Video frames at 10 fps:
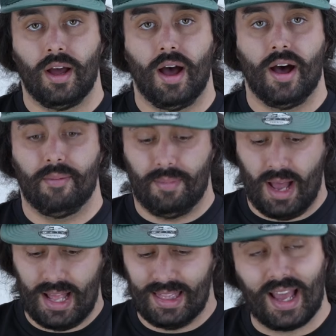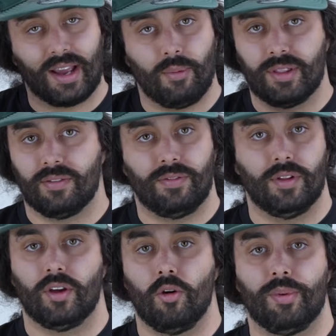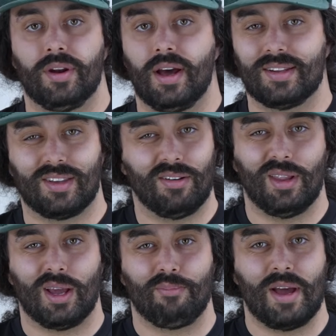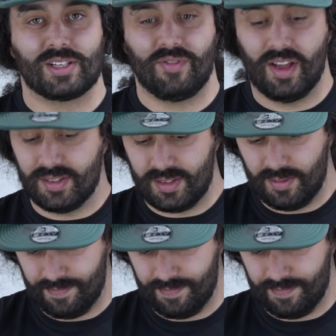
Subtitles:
I like when they're fully open. I don't like mesh vents.